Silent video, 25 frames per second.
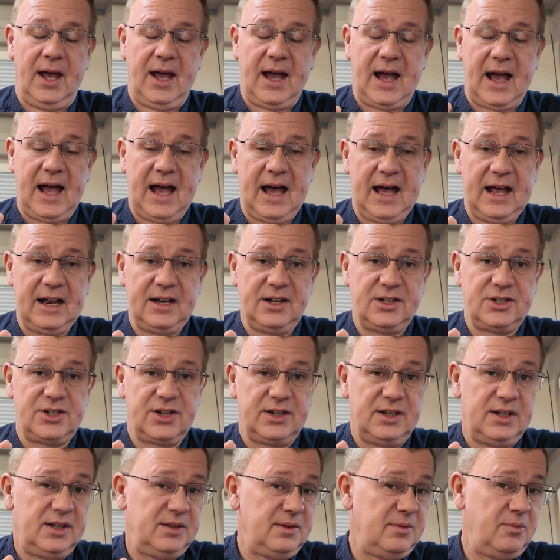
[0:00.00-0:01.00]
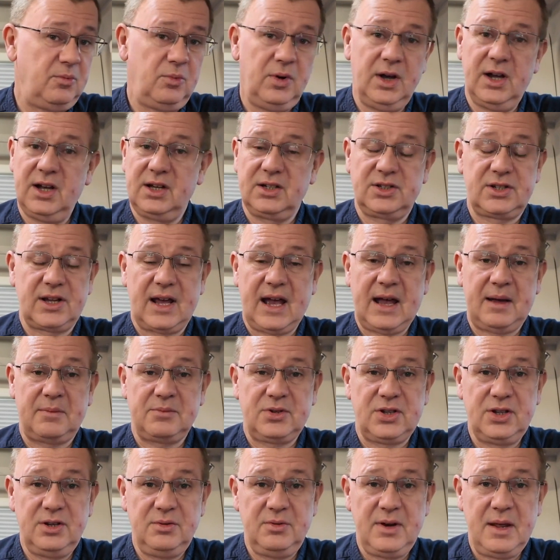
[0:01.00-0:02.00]
And worked
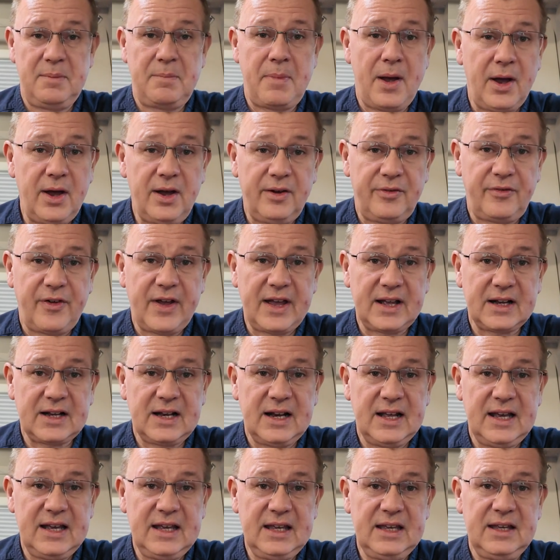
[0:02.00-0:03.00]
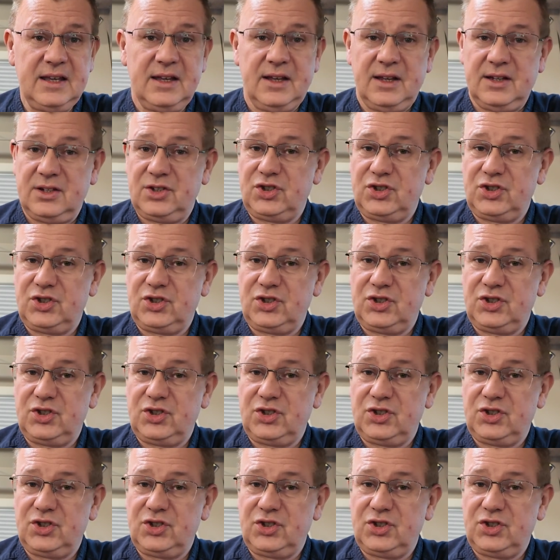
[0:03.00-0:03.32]
absolutely perfectly,